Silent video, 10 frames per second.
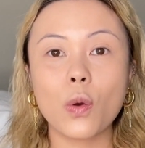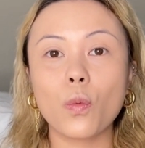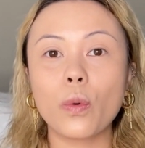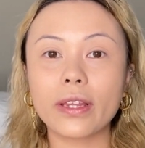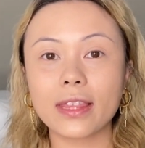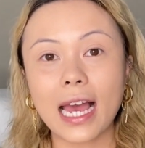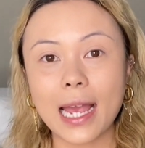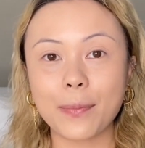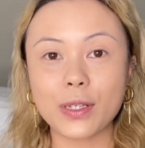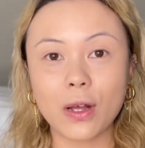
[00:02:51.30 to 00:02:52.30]
what the
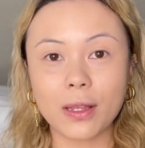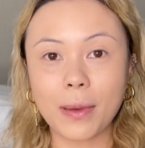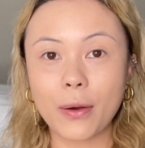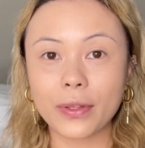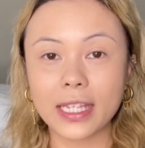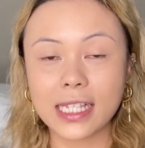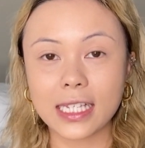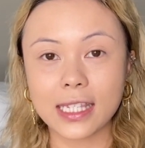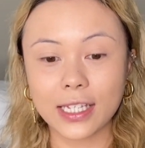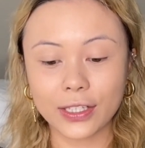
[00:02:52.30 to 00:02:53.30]
hype is all about with these
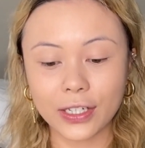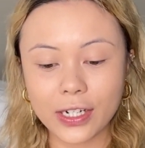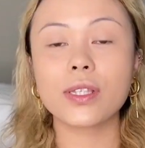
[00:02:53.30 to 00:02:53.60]
concealers.